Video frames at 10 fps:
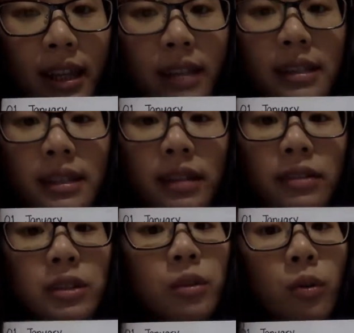it's still
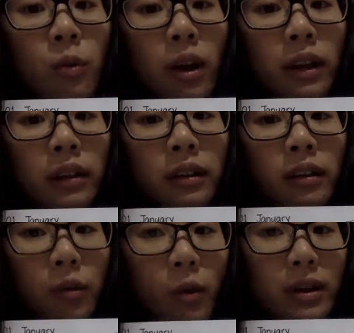
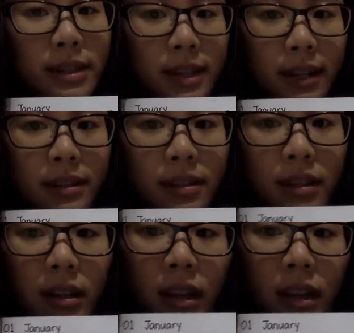0116.